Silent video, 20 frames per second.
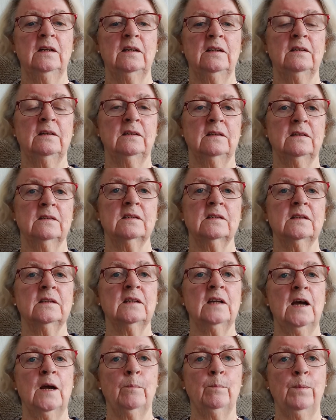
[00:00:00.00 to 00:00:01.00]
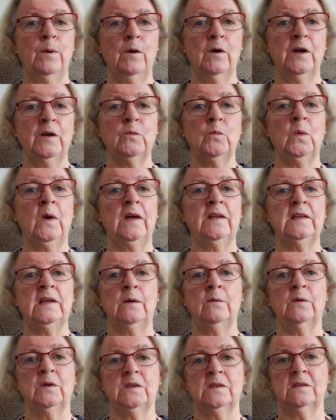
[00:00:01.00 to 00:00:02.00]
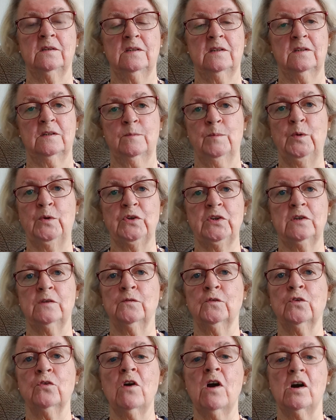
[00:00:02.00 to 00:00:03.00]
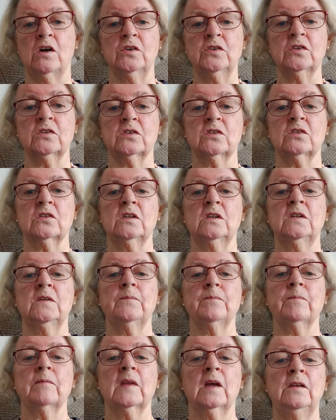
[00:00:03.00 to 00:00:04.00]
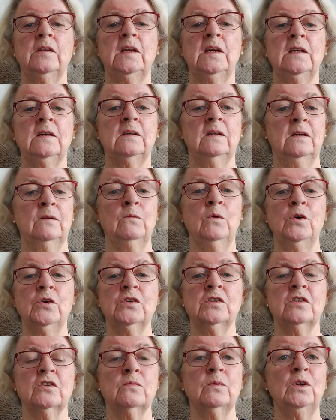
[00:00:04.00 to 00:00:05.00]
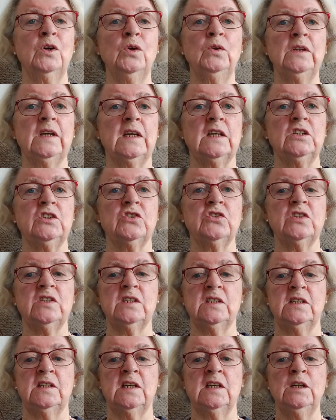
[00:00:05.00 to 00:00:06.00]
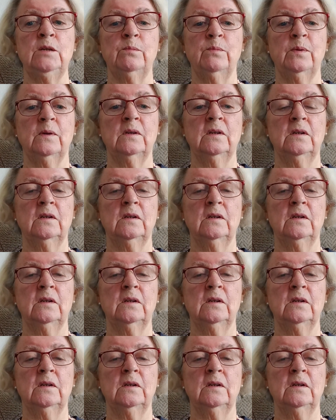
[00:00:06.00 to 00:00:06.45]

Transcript: that at that point where they were supposed to have crossed, it, the waters were only inches deep.